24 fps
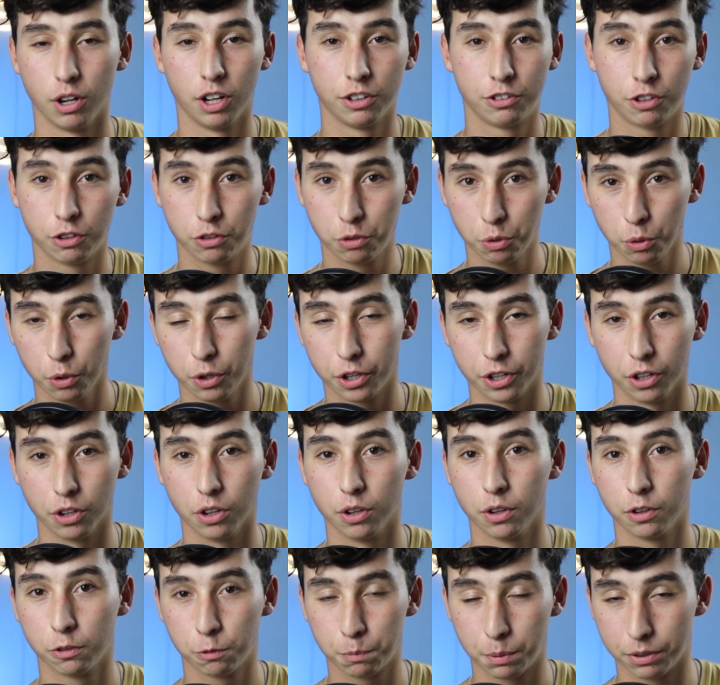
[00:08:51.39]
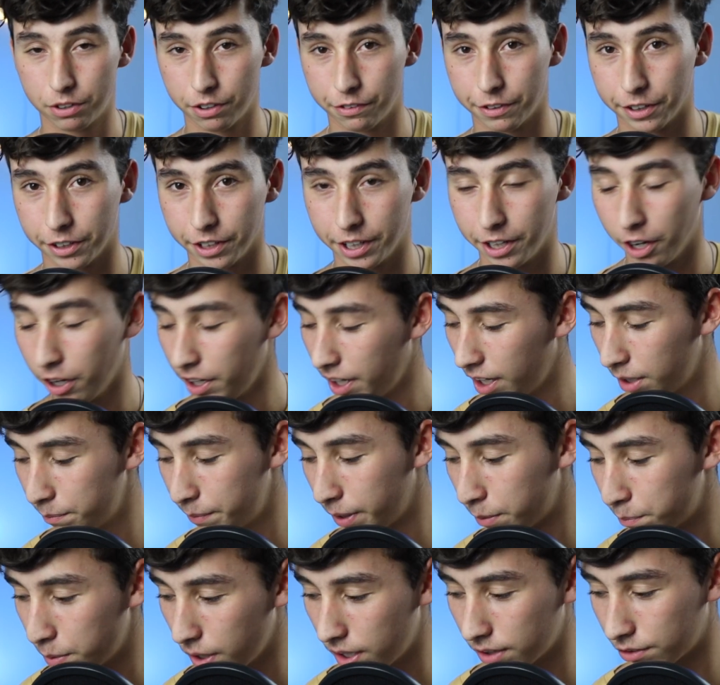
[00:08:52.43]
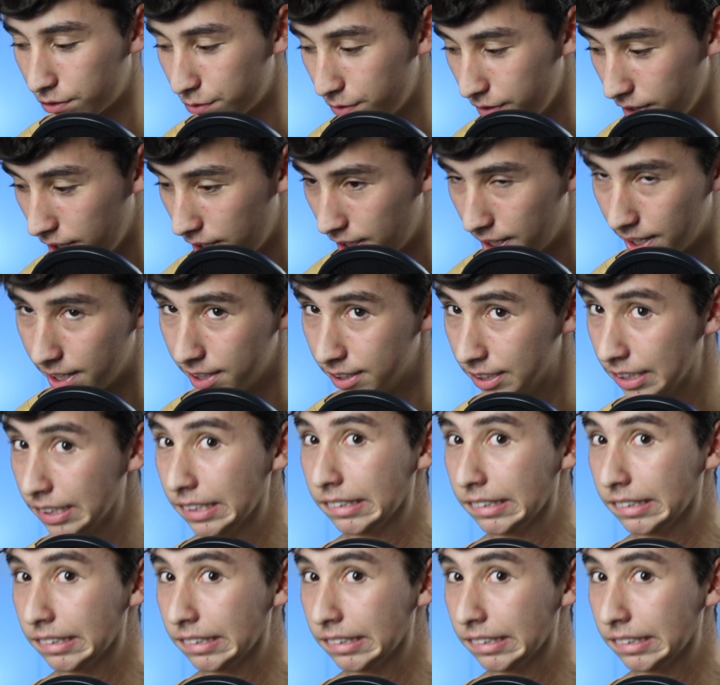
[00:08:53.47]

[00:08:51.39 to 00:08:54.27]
a tutorial specifically on how to make products fly.